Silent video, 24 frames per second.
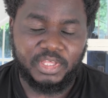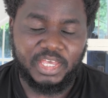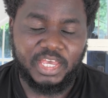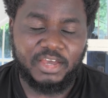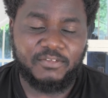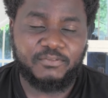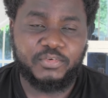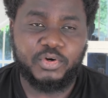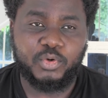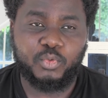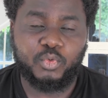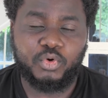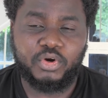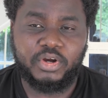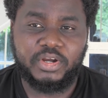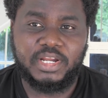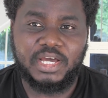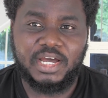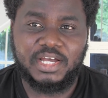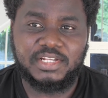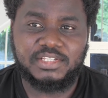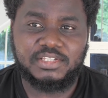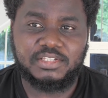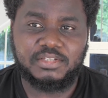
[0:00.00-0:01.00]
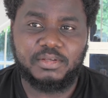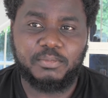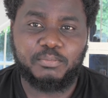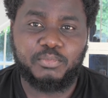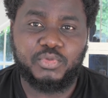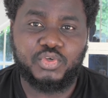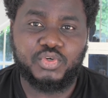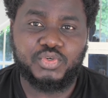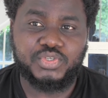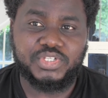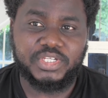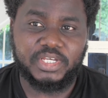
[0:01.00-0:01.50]
Every word has
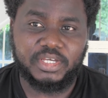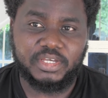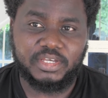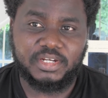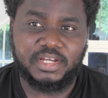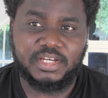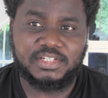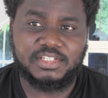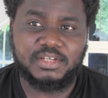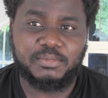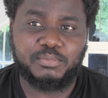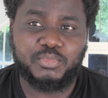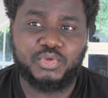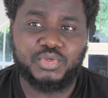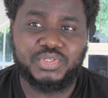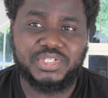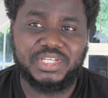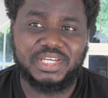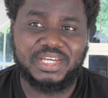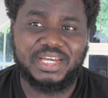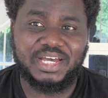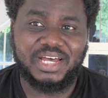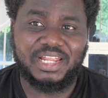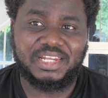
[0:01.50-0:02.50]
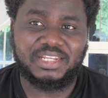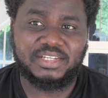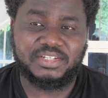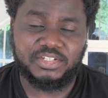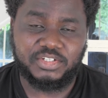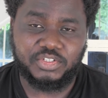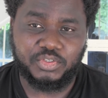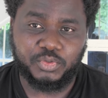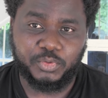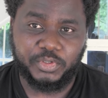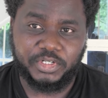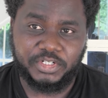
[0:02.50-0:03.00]
music, it has a
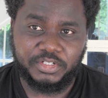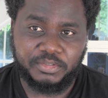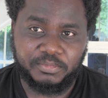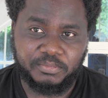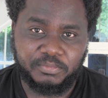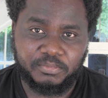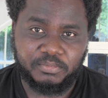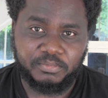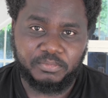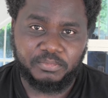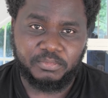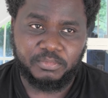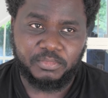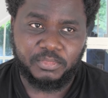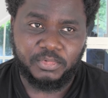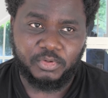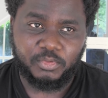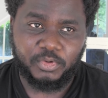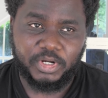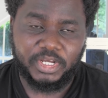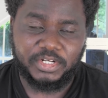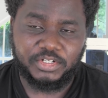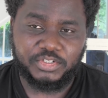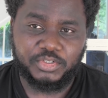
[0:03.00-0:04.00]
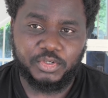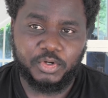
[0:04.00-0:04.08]
musicality to it, right?